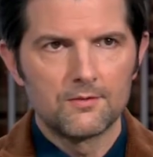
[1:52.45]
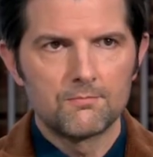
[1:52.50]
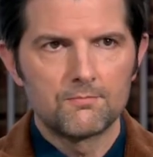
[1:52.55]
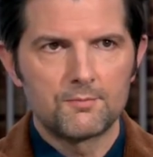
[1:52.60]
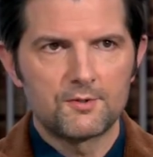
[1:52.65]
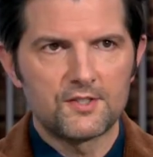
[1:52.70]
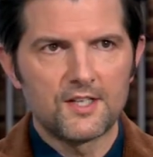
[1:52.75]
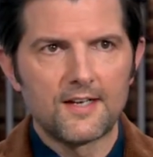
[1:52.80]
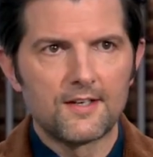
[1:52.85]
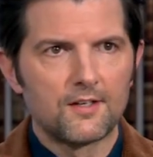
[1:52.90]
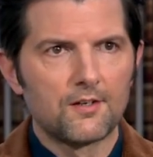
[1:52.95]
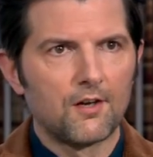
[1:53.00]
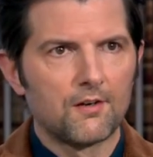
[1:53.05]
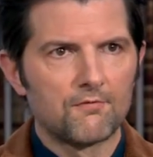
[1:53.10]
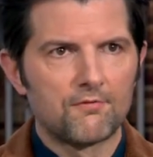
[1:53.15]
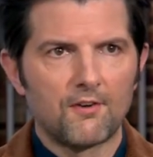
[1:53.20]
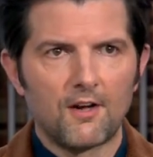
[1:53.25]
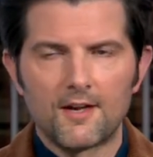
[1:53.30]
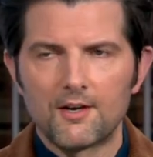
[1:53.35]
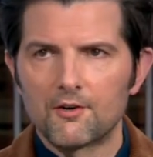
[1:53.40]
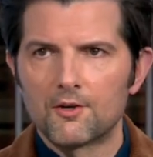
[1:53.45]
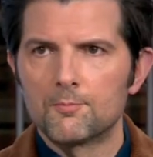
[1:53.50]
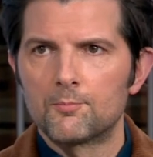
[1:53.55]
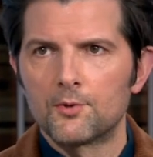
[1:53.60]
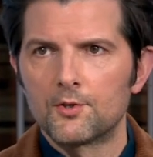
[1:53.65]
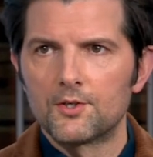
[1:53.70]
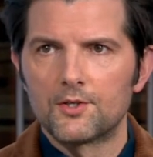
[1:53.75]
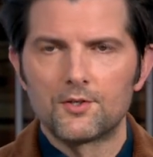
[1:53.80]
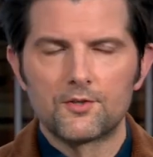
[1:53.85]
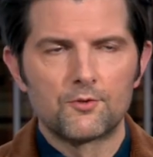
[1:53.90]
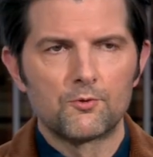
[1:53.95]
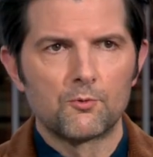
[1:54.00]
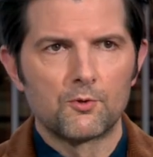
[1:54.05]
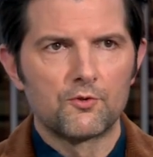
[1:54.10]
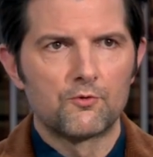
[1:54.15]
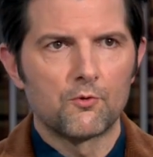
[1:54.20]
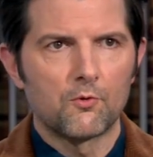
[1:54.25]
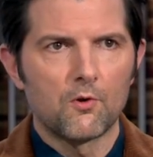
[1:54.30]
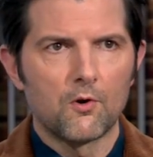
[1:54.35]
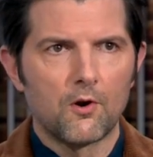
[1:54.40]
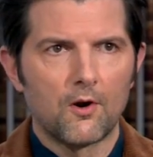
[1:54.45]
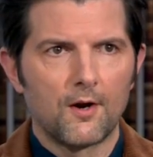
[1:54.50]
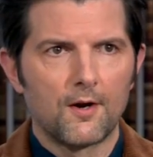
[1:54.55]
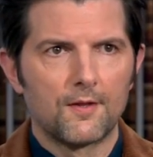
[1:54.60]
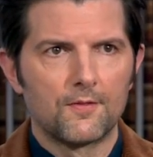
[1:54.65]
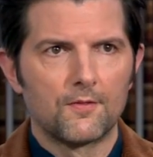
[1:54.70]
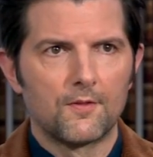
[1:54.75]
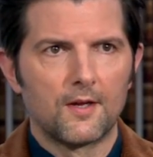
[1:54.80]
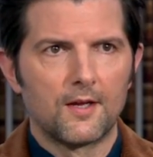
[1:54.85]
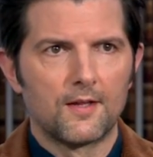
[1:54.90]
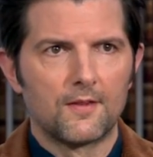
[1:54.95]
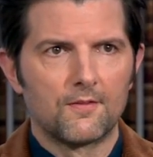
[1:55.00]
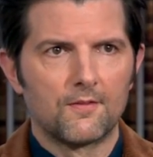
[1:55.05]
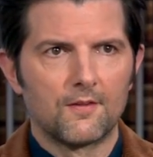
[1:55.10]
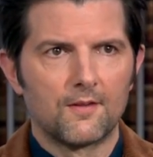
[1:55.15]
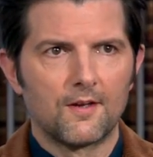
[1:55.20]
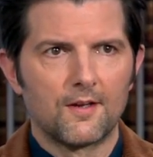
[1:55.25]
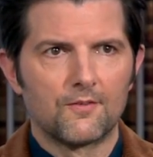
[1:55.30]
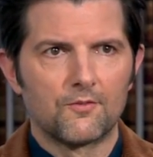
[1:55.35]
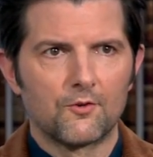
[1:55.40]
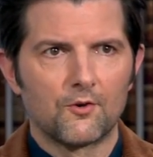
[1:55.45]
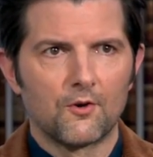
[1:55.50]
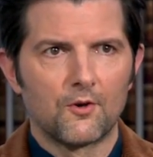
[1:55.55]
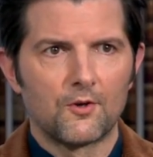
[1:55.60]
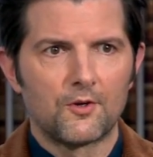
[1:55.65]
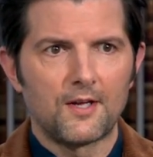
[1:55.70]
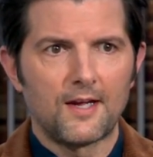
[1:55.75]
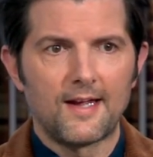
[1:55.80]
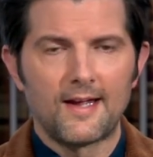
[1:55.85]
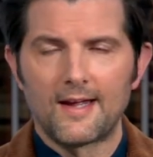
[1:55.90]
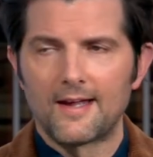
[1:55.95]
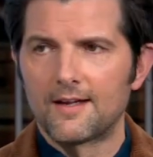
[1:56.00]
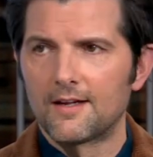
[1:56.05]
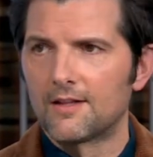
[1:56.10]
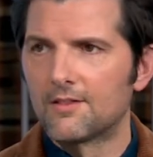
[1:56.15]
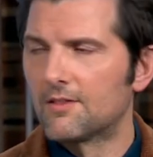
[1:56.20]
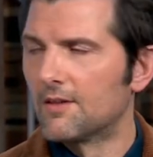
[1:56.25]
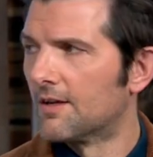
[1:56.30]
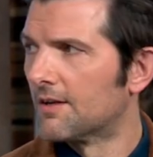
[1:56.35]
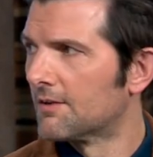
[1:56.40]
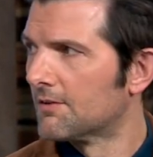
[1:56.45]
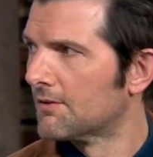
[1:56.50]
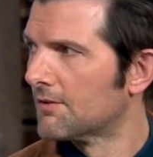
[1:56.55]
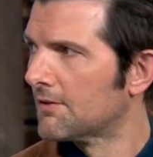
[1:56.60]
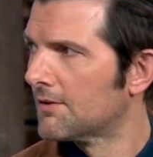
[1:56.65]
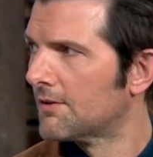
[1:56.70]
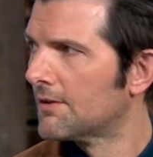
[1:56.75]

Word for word: set it on fire and put it into a drawer and, and, and you're okay. I also think